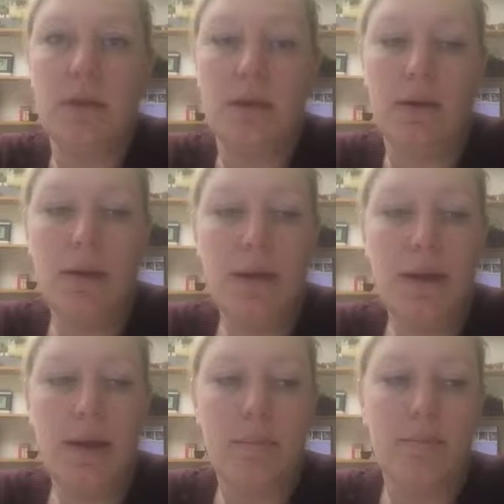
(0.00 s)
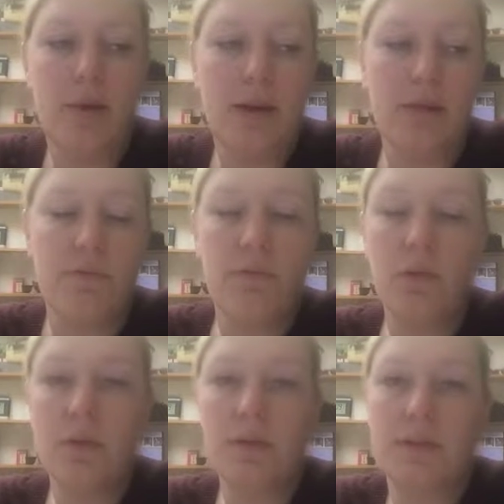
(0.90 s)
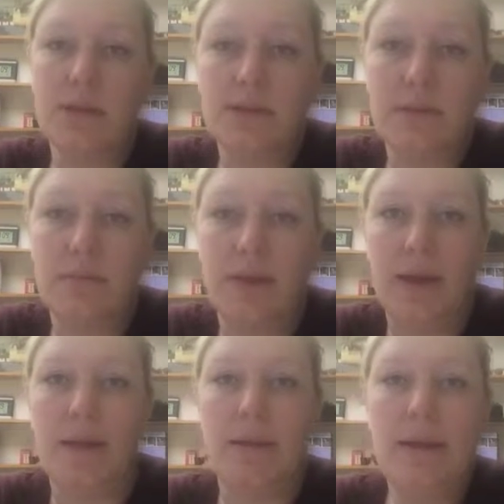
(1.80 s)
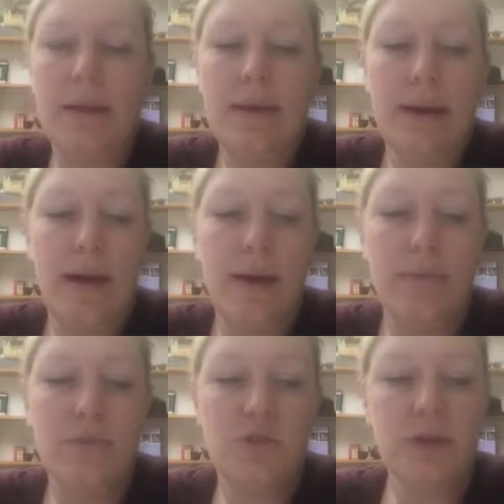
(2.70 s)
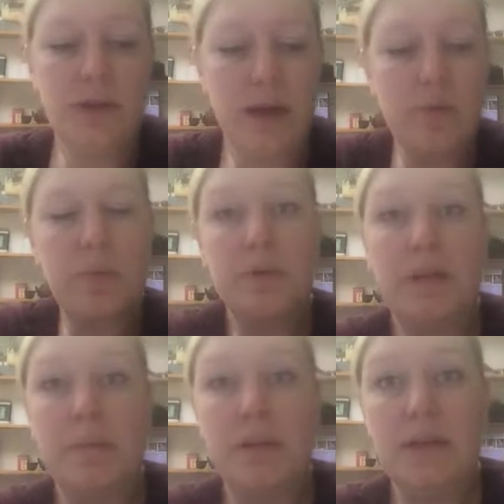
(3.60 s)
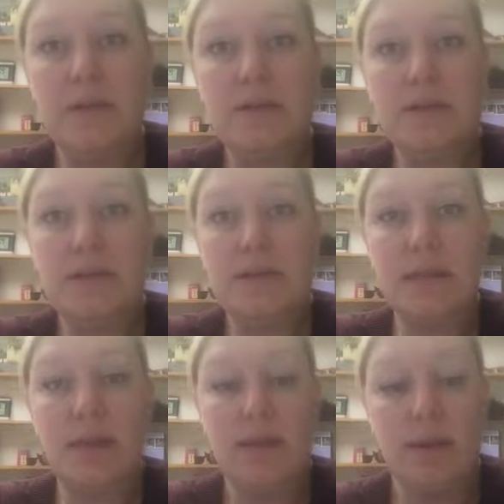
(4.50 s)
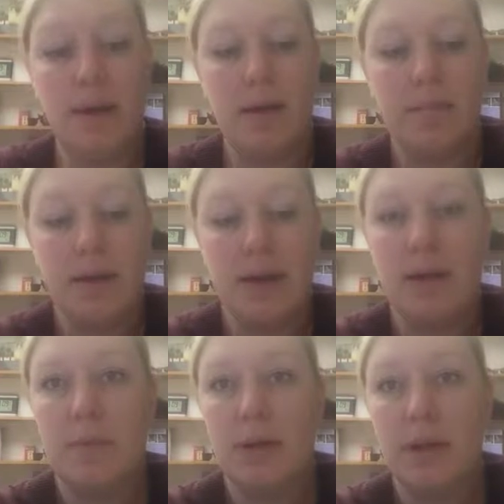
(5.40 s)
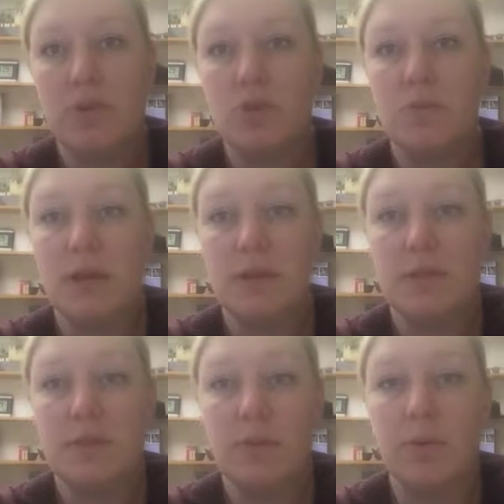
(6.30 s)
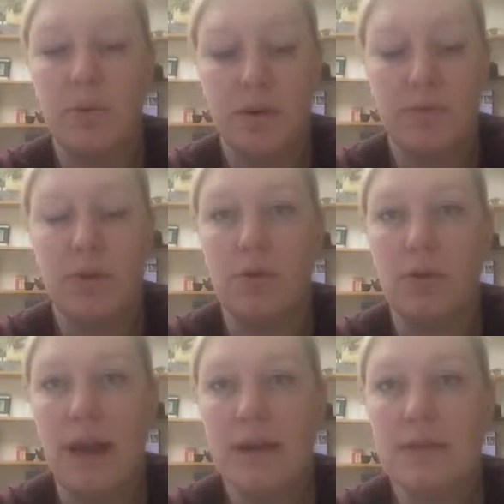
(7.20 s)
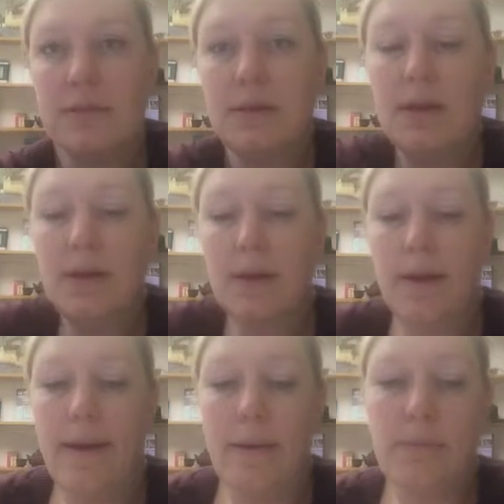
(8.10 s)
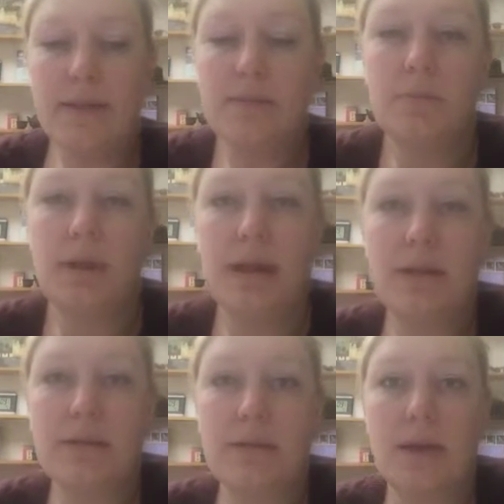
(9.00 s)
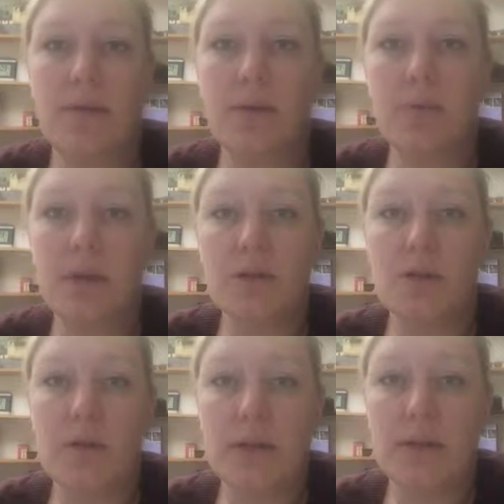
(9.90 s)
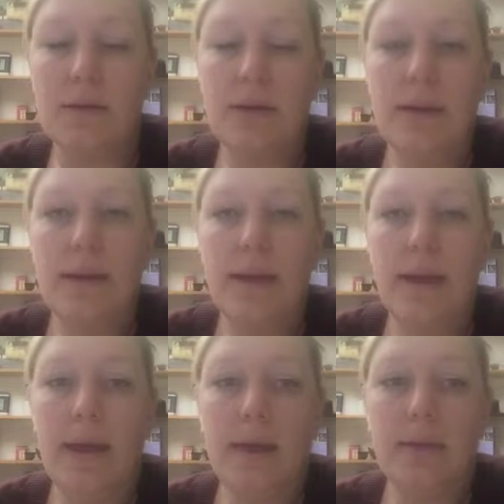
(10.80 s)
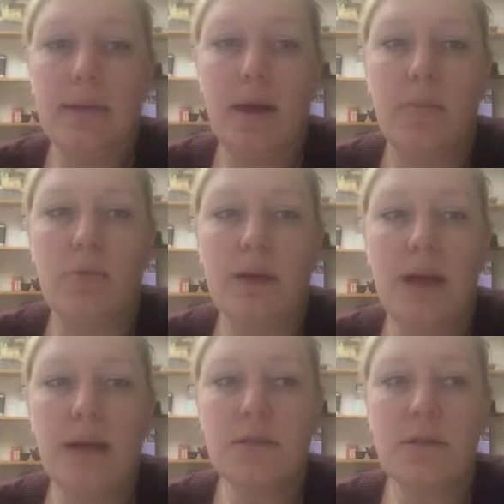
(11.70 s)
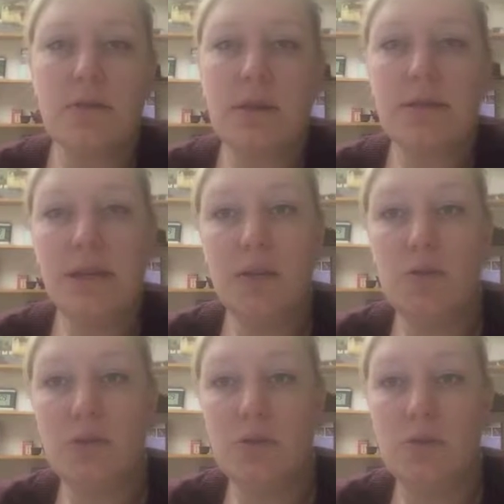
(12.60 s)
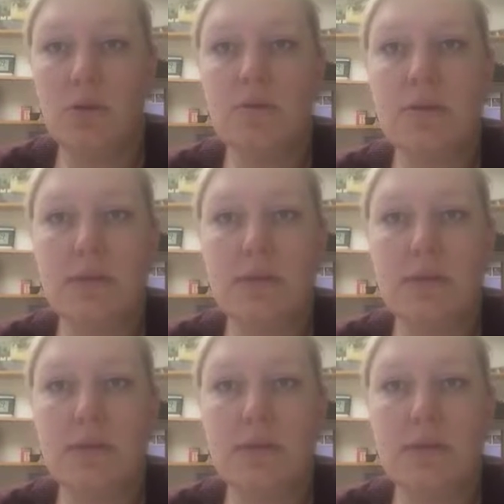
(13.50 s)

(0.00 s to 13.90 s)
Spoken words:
be writing for this lesson plan. Julie and I were really pleased to see the academic language objectives that were written for your last lesson plans and how they were integrated. And we're going to ask you to continue to use